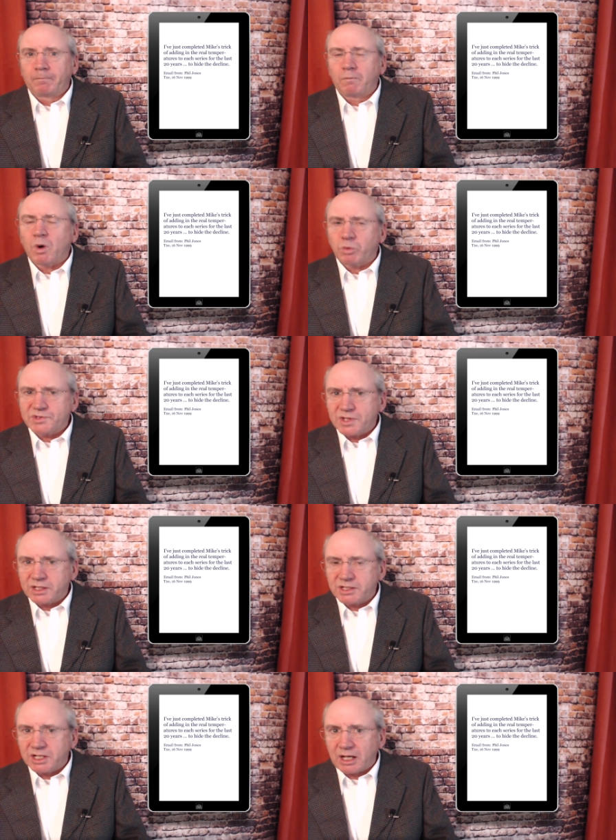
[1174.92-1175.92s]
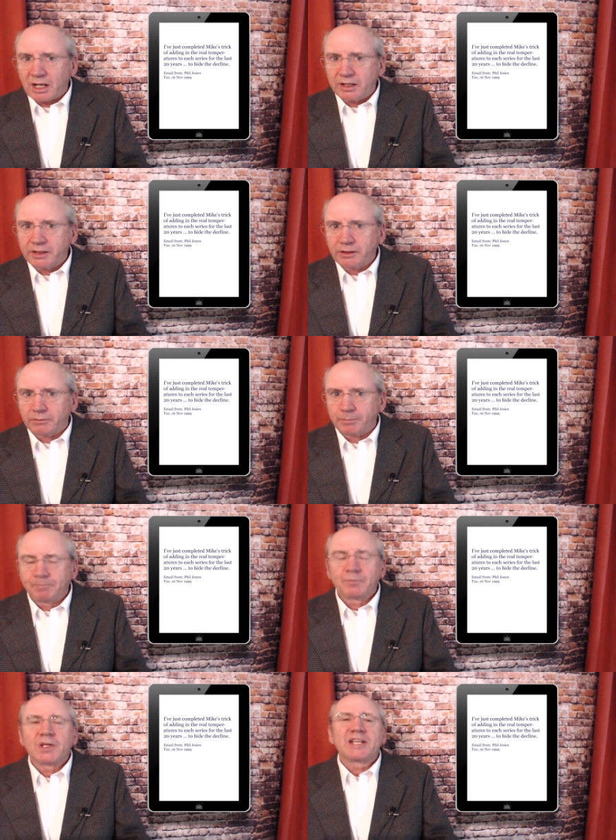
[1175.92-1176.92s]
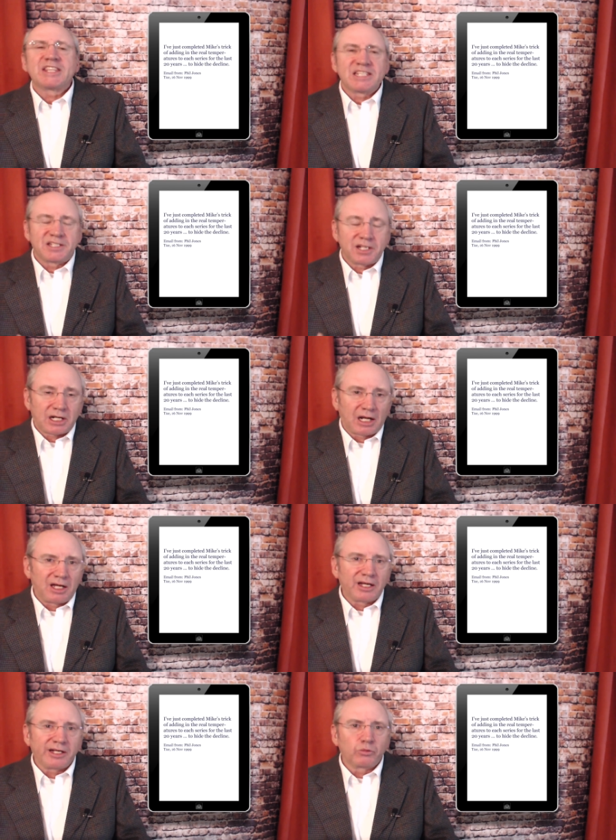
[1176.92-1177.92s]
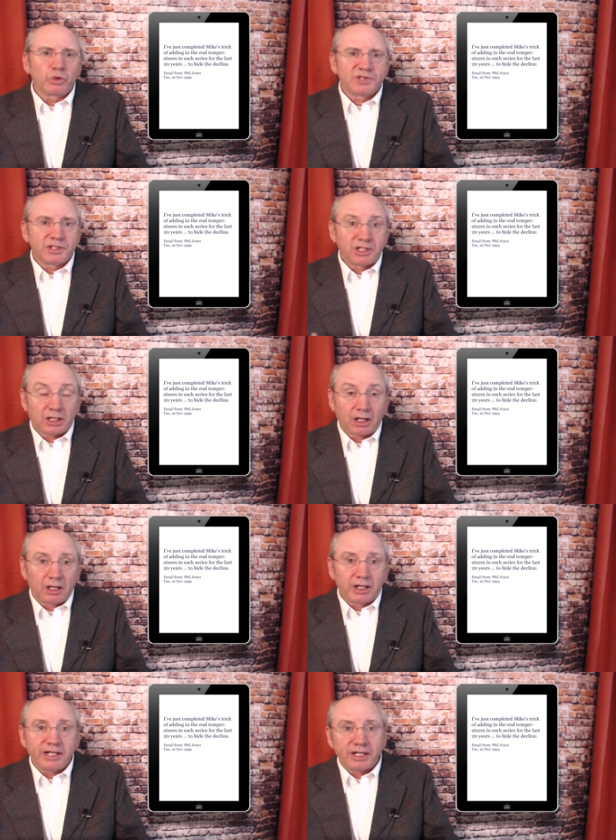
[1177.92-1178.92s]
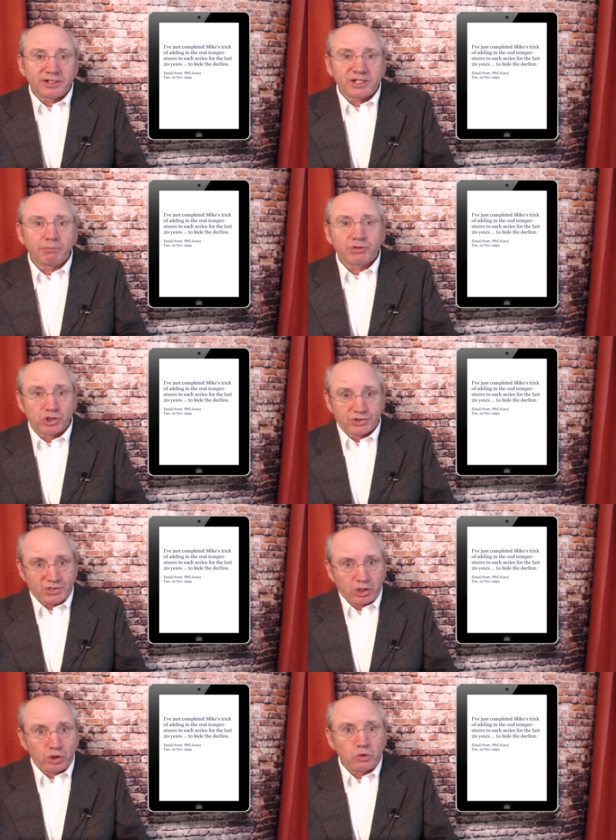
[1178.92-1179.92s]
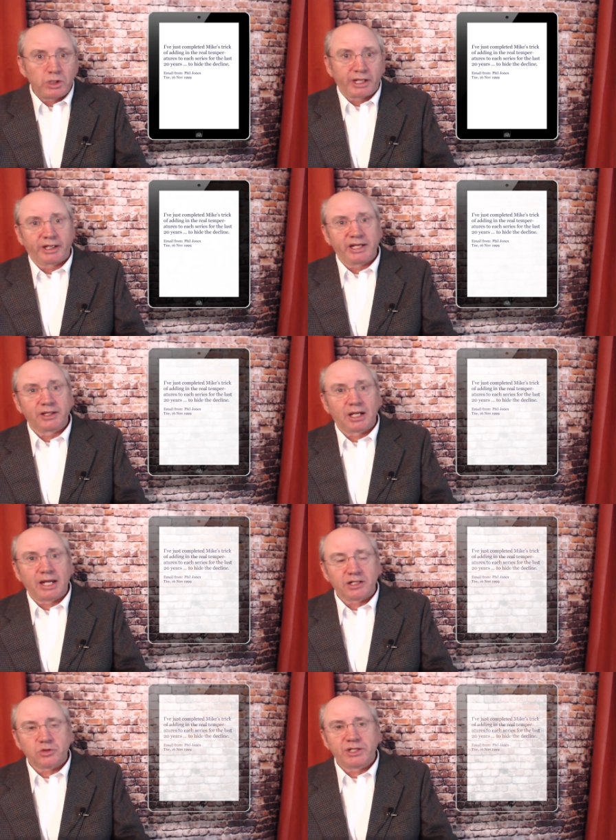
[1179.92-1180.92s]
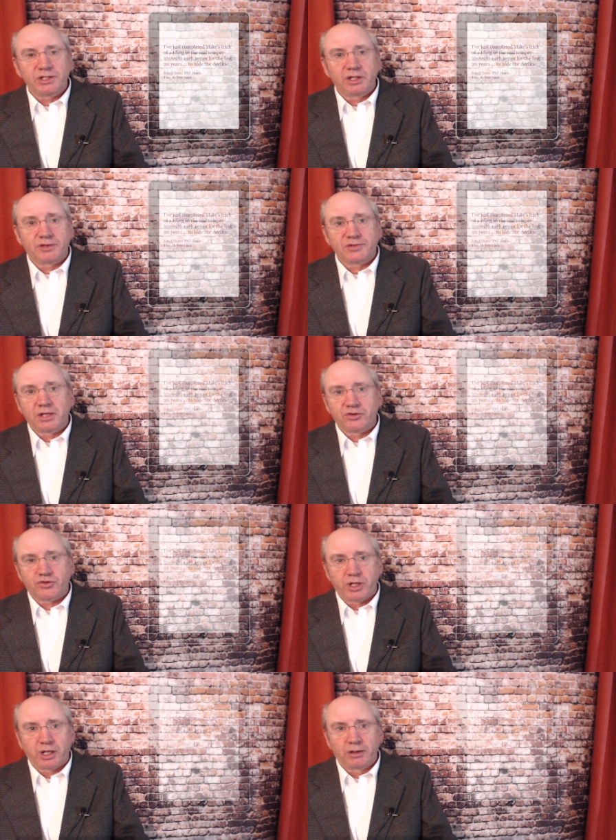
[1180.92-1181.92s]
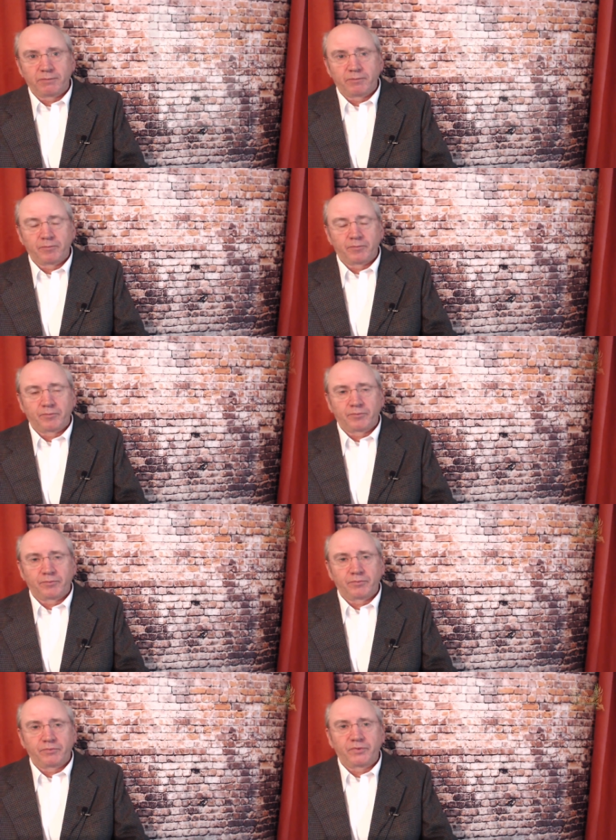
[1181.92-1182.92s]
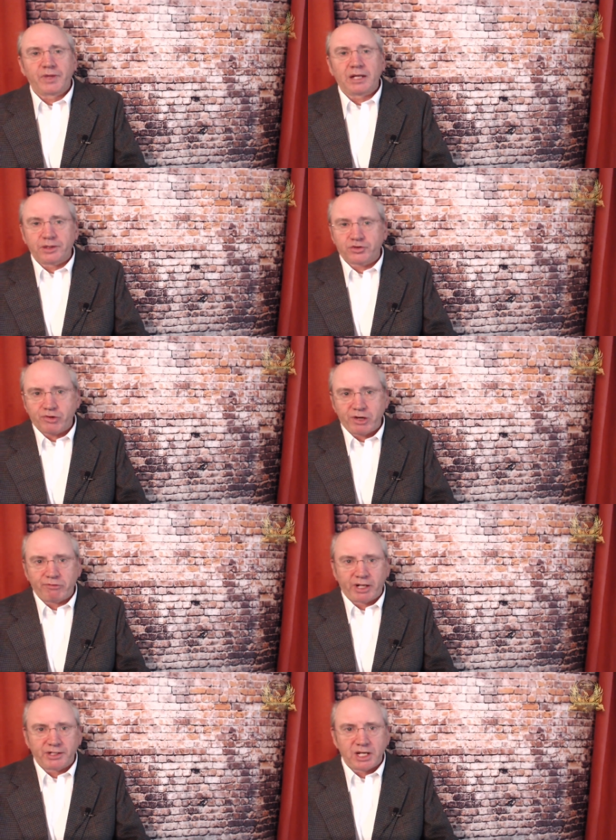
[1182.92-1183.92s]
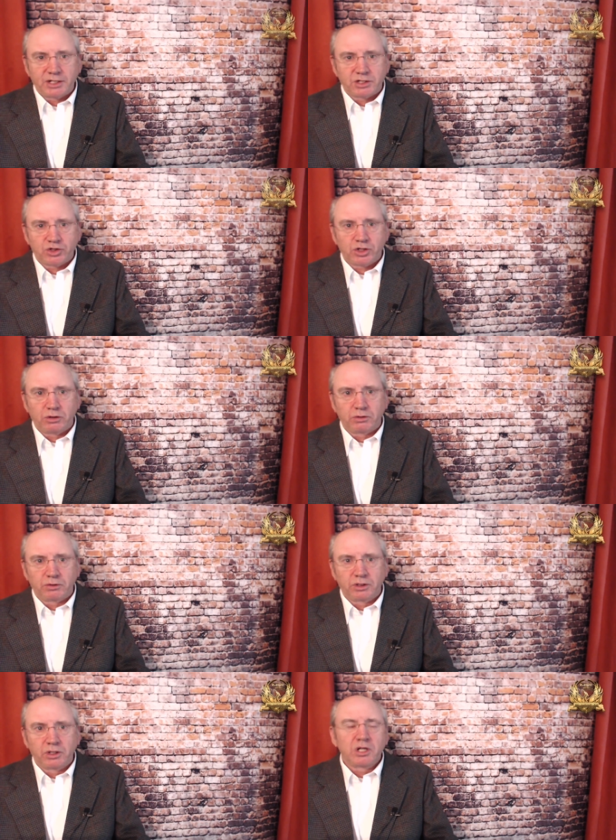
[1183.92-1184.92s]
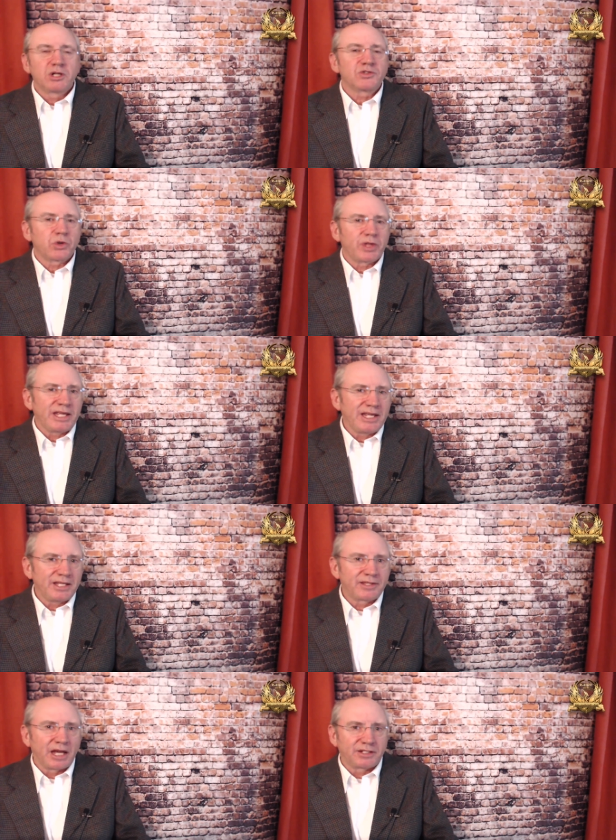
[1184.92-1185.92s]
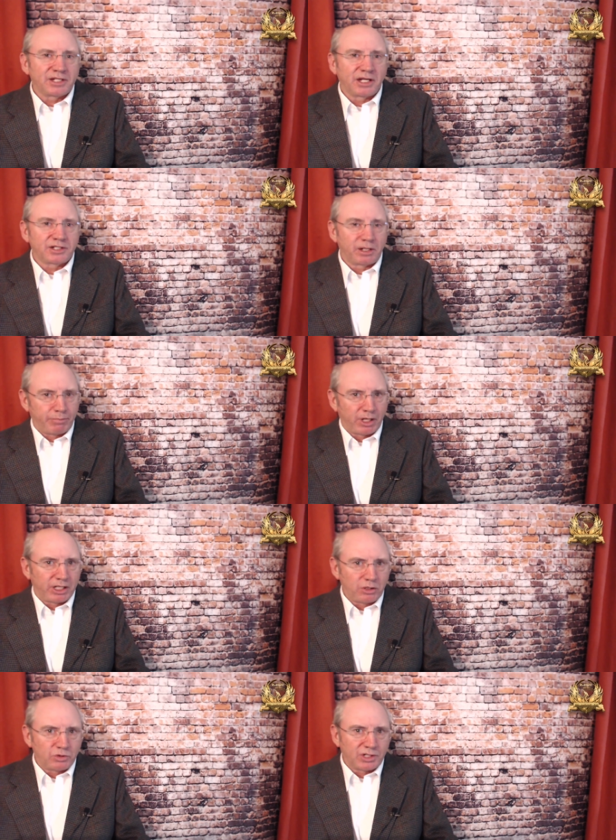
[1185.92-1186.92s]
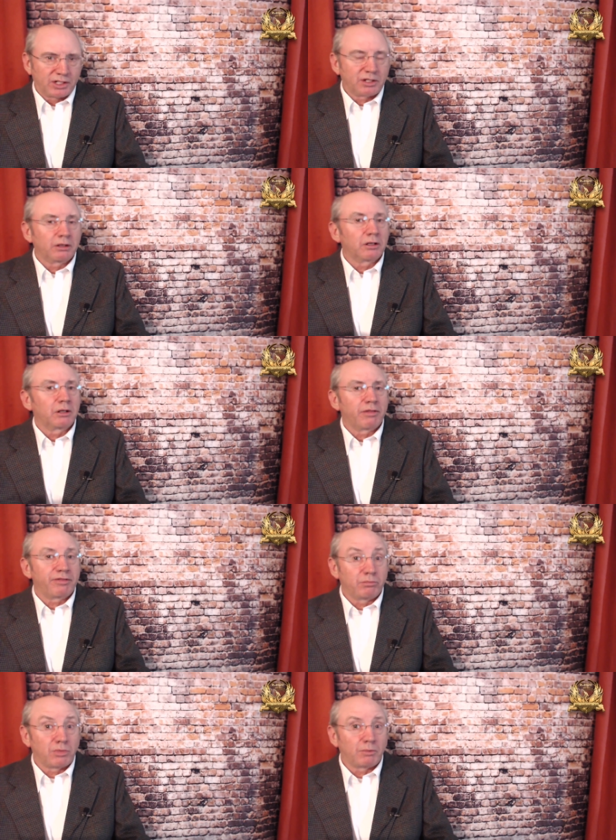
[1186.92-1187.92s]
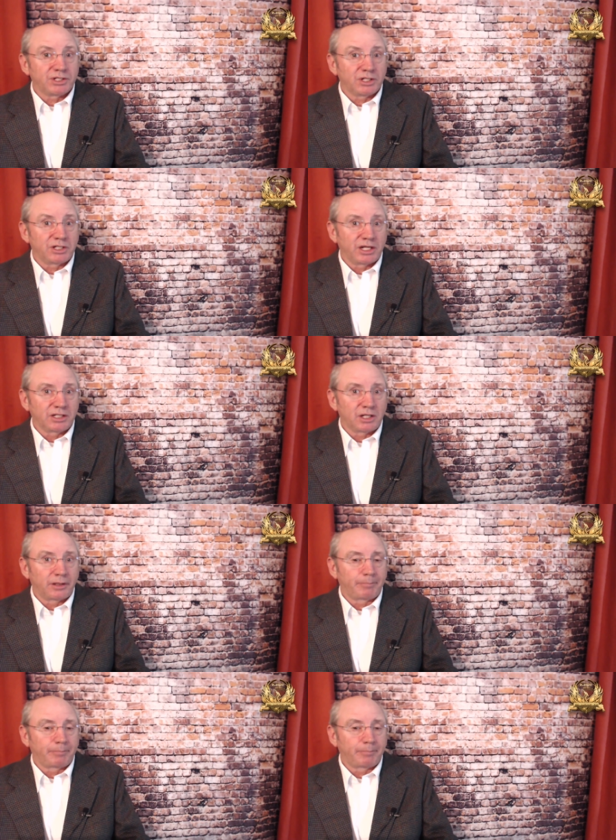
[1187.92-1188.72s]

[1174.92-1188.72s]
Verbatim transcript: What was the decline? The decline was the decline in temperatures, the cooling in the late 20th century that the tree ring data showed. So they hid that data by using thermometer data.